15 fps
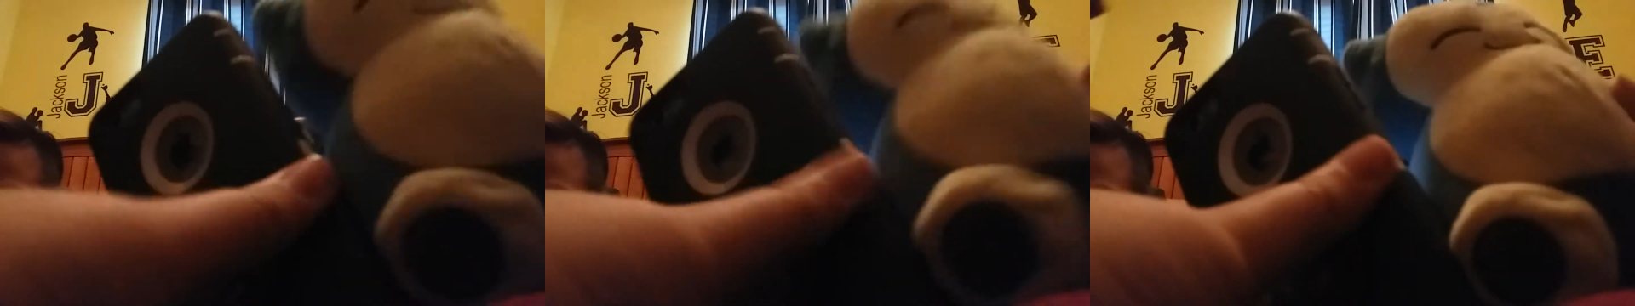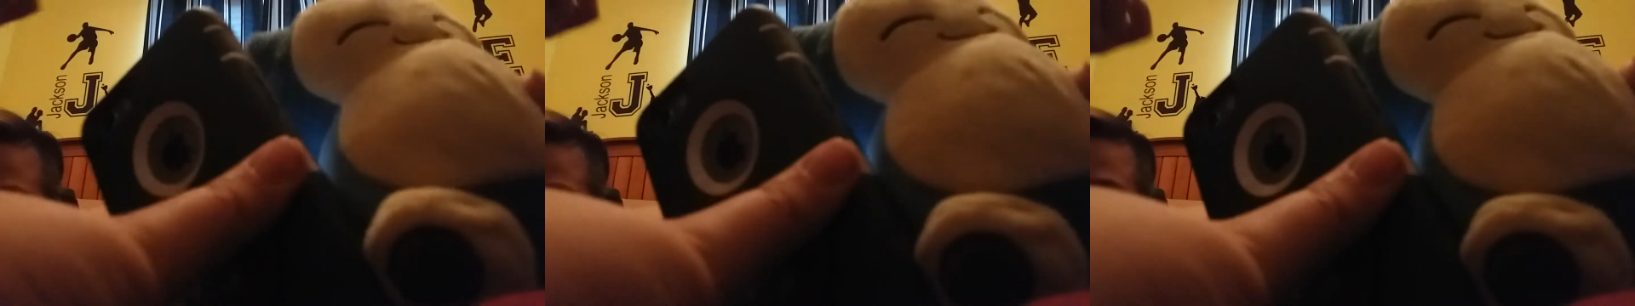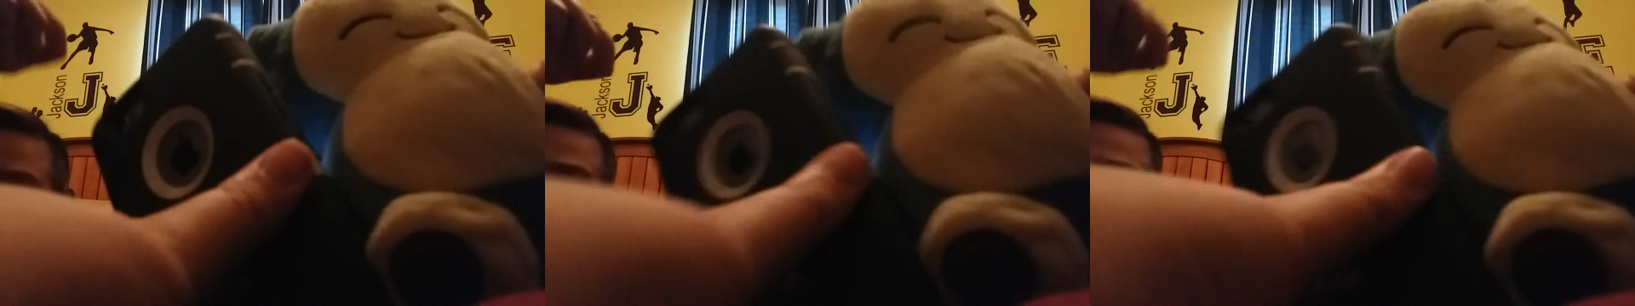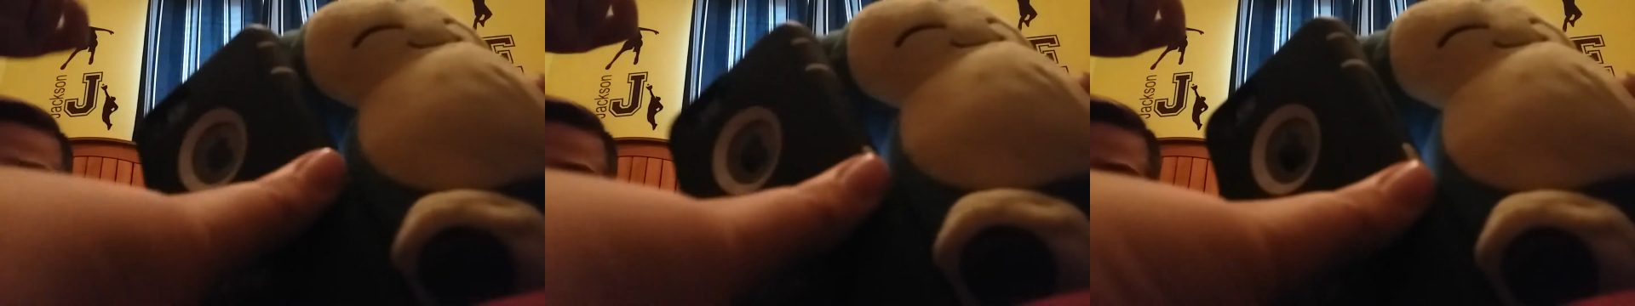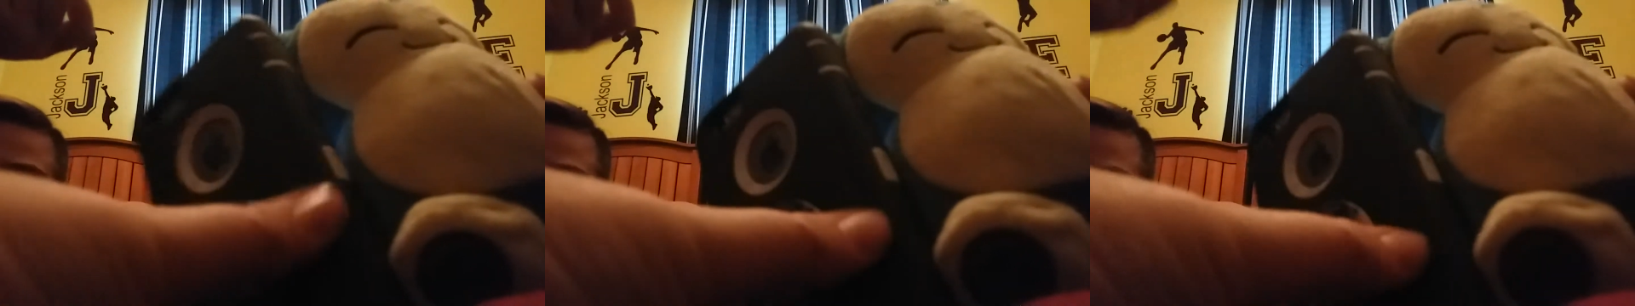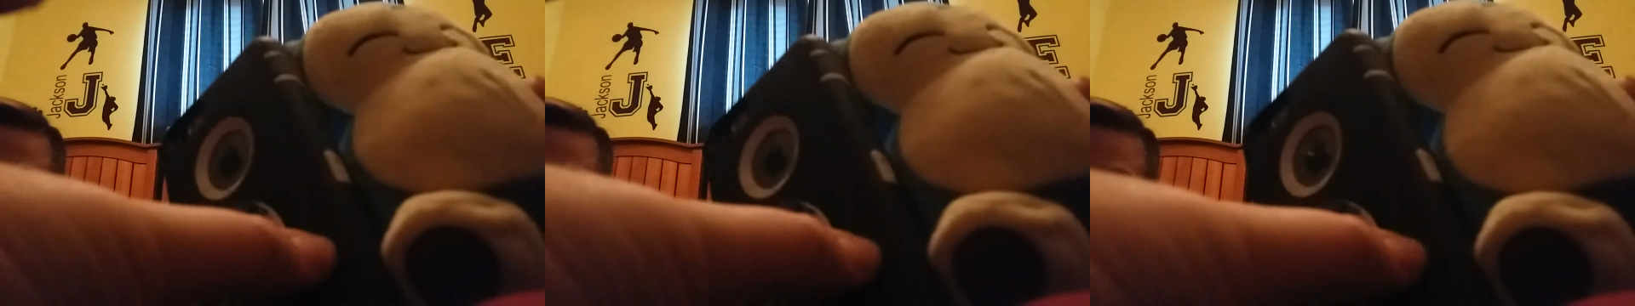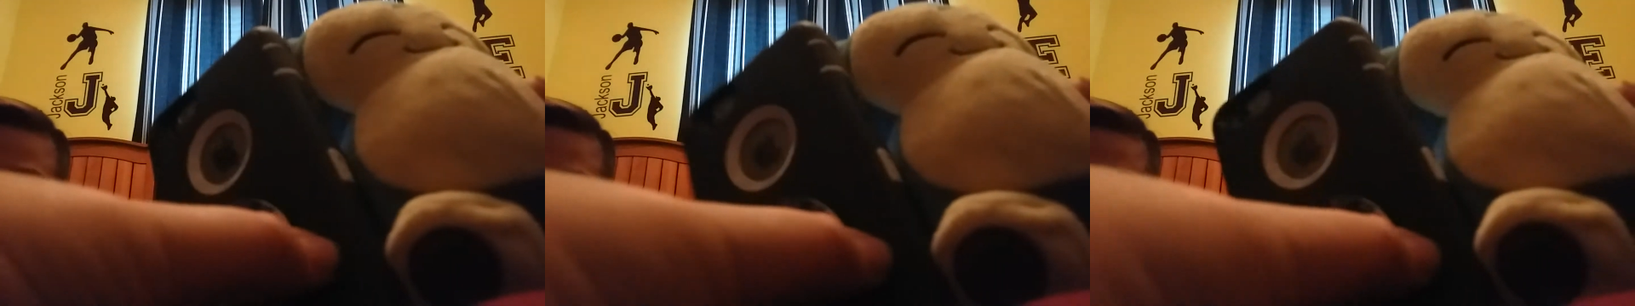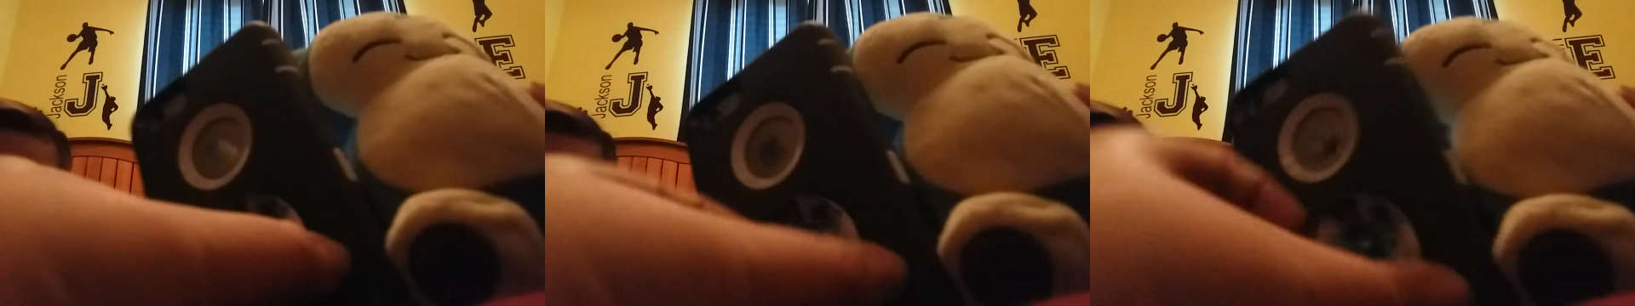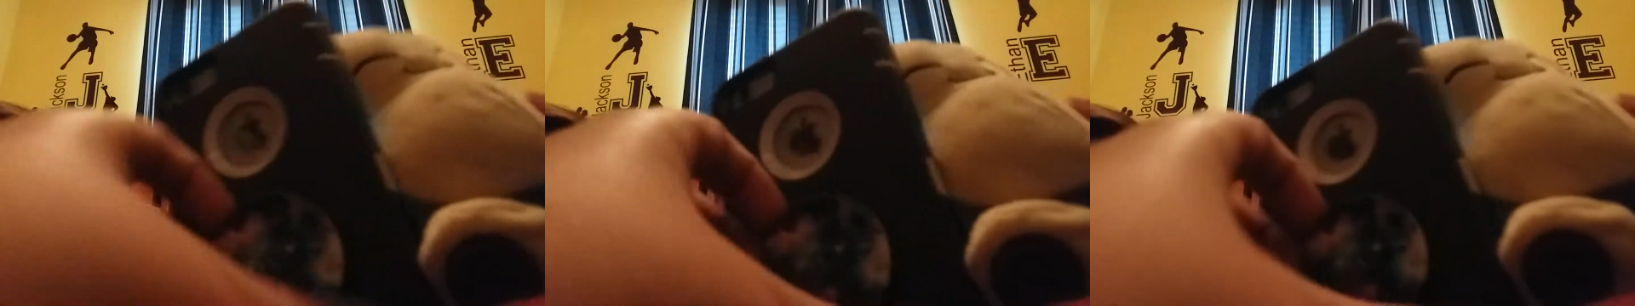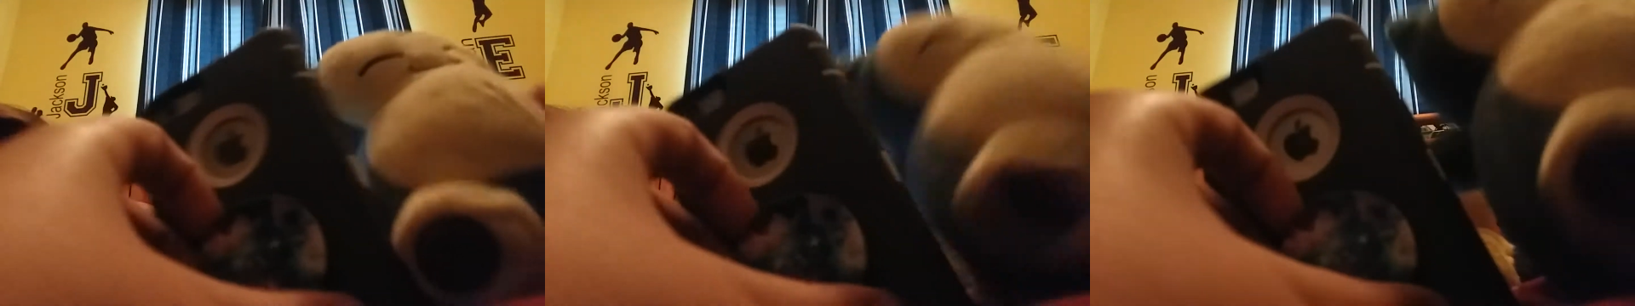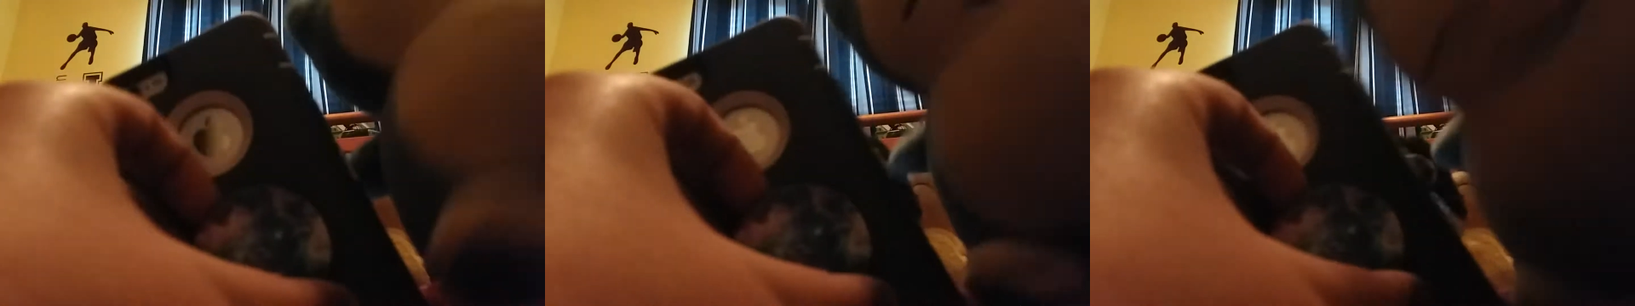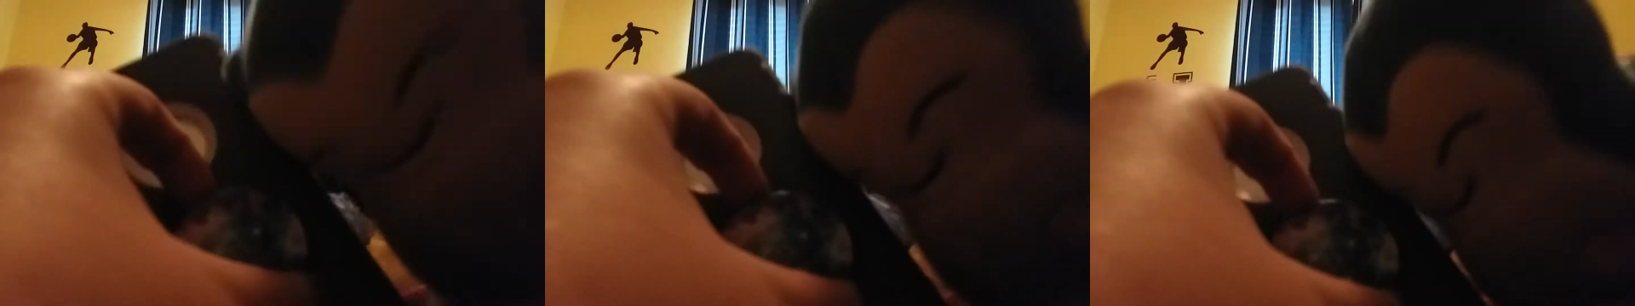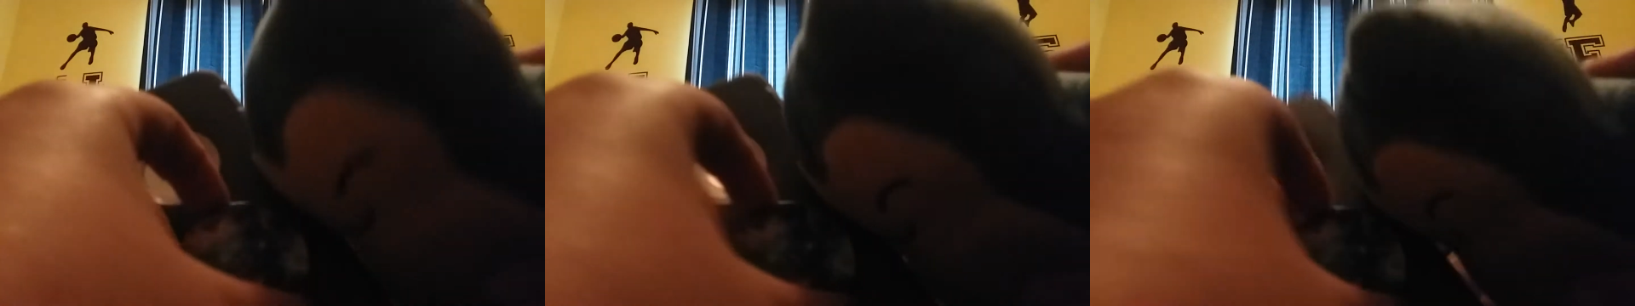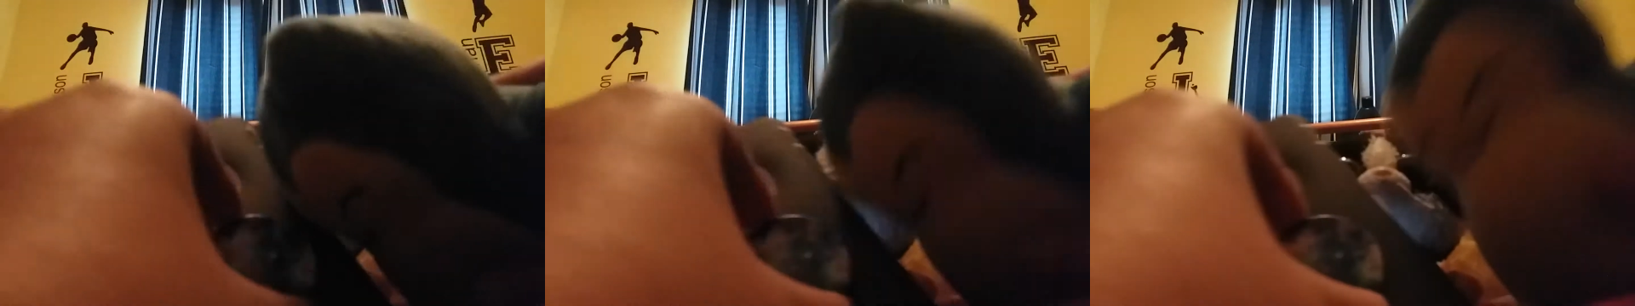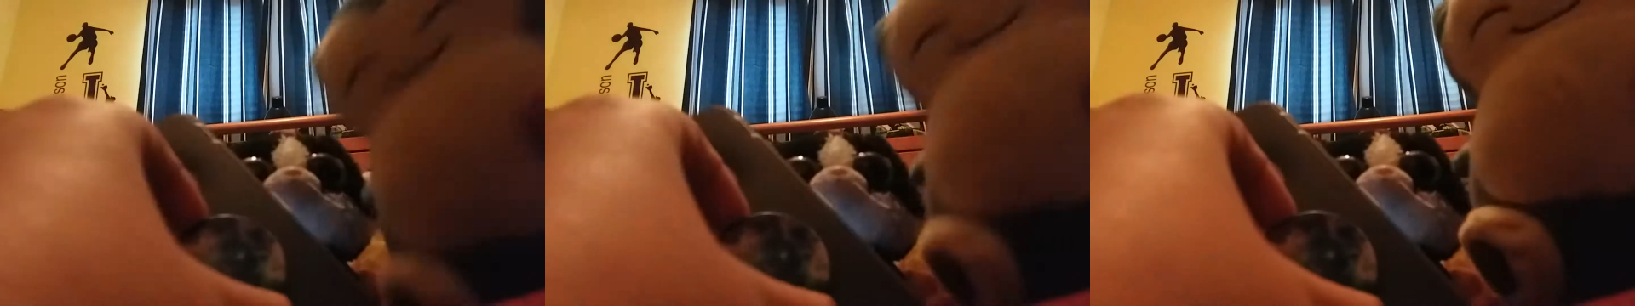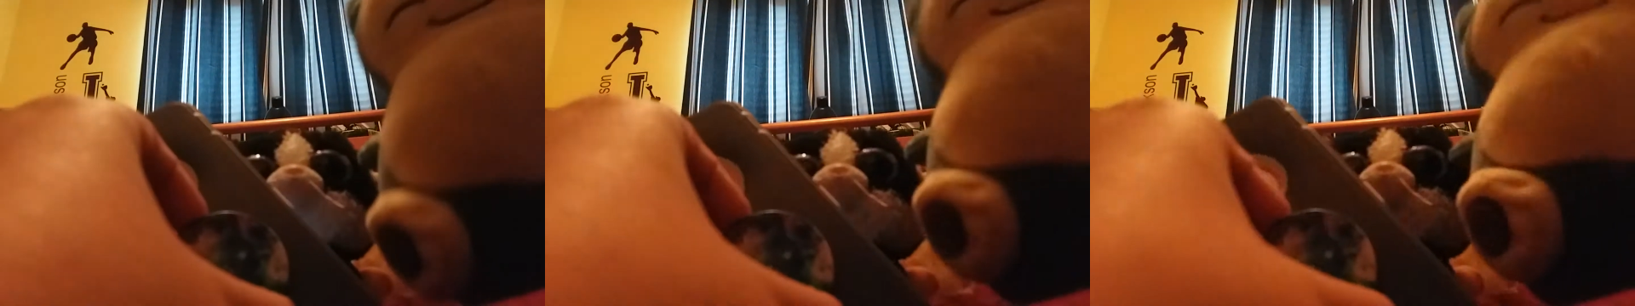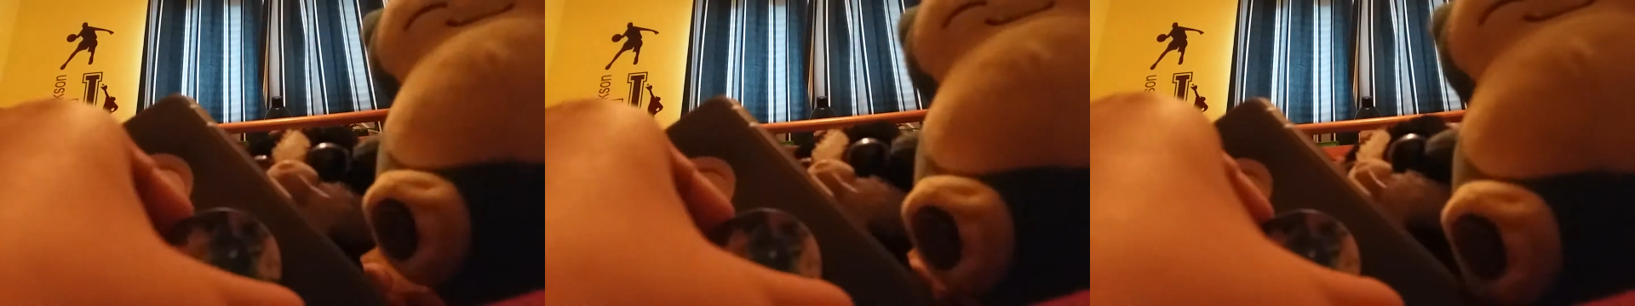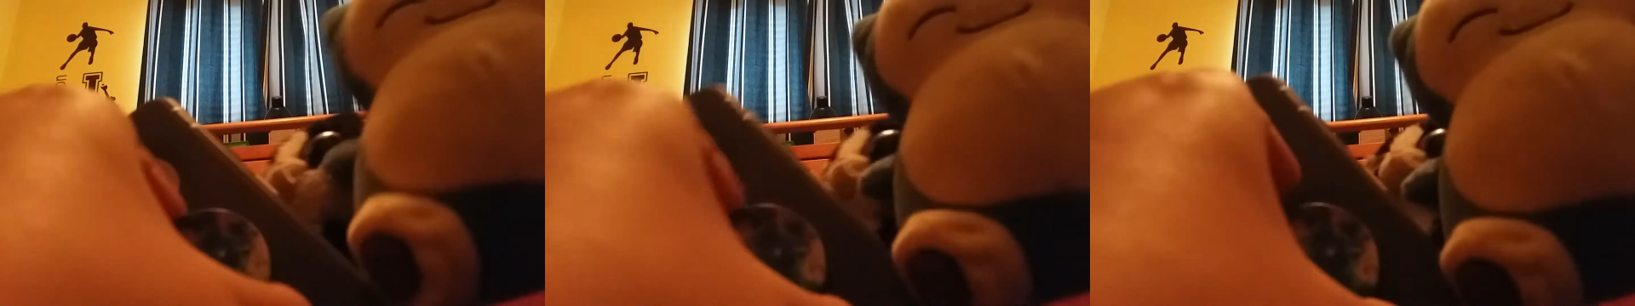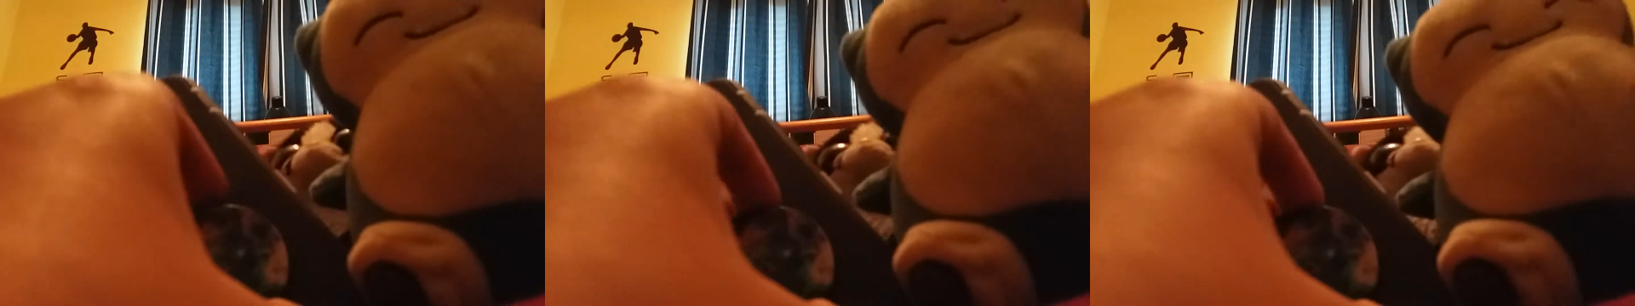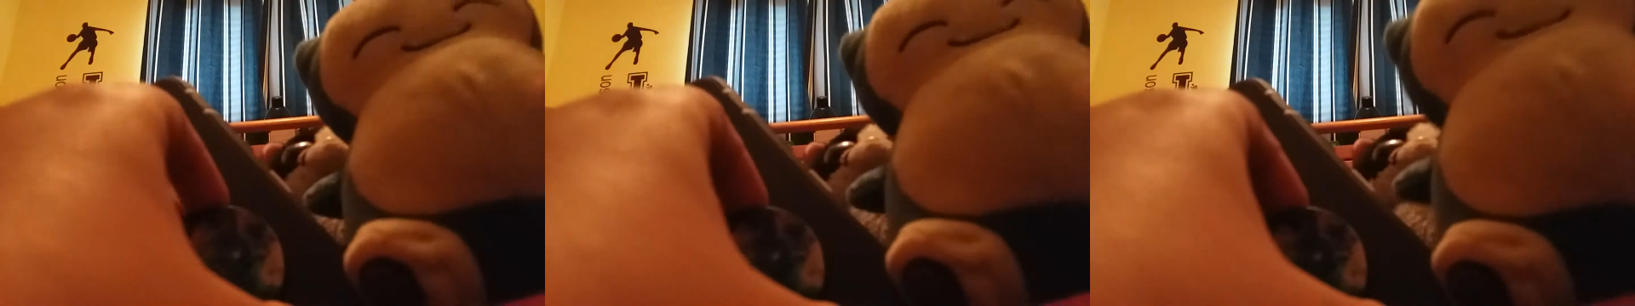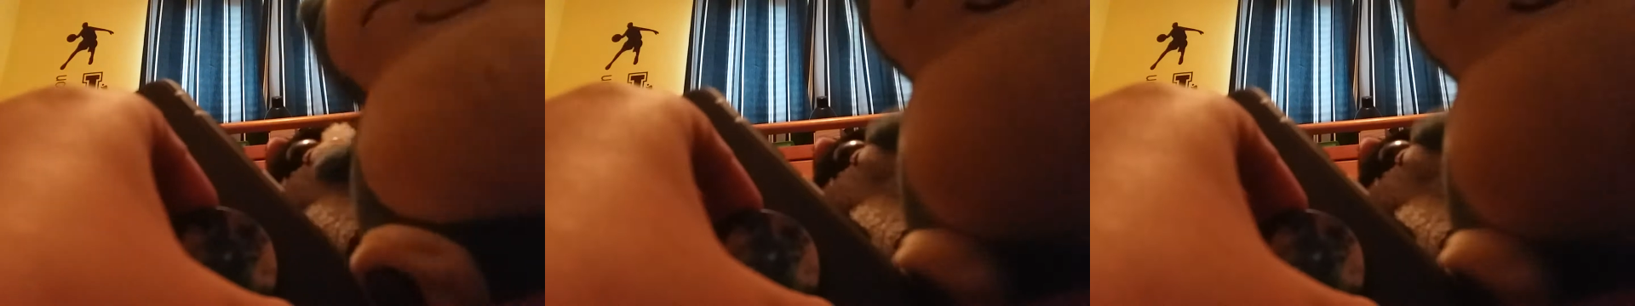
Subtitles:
[unreadable: no face in view]